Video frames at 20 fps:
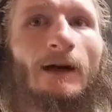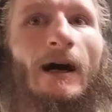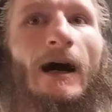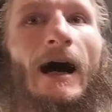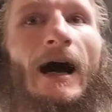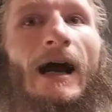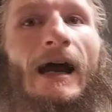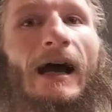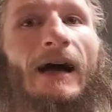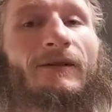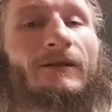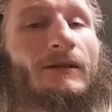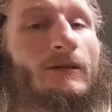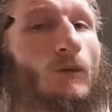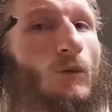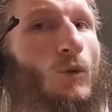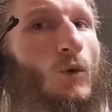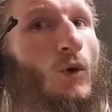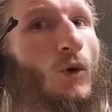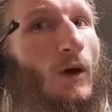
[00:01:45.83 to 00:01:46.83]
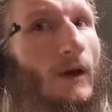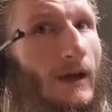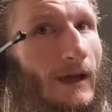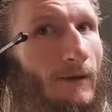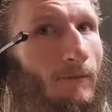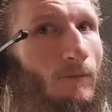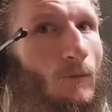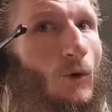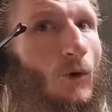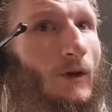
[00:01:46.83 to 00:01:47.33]
I haven't worn
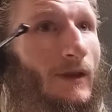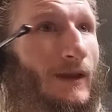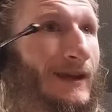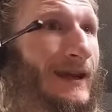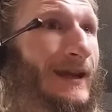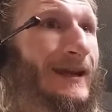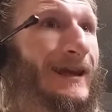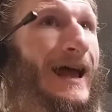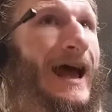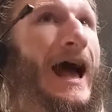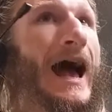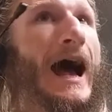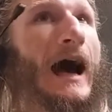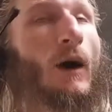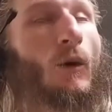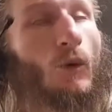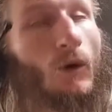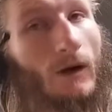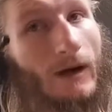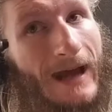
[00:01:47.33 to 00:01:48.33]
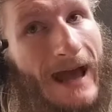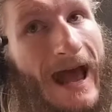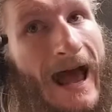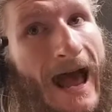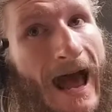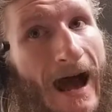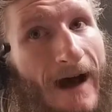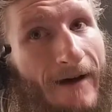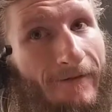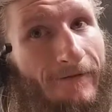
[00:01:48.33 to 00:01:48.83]
it more than an hour and a
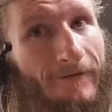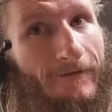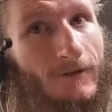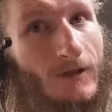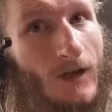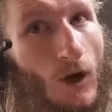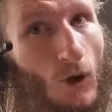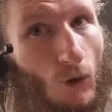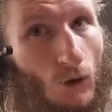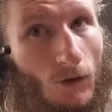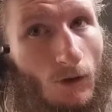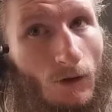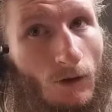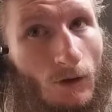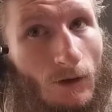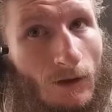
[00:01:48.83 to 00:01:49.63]
half total